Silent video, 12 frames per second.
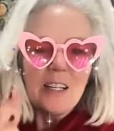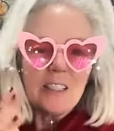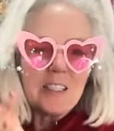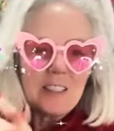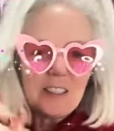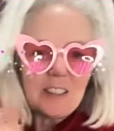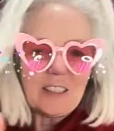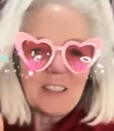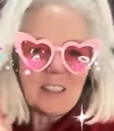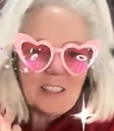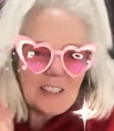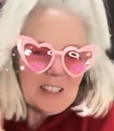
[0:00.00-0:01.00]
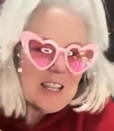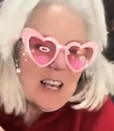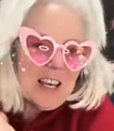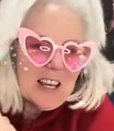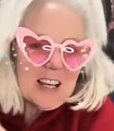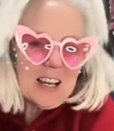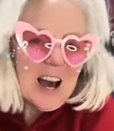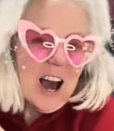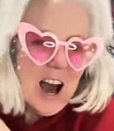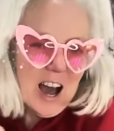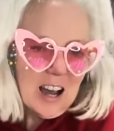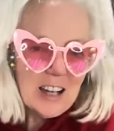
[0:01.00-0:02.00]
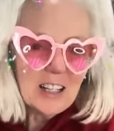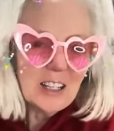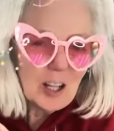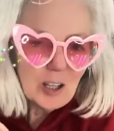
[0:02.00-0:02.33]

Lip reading: to saying hi and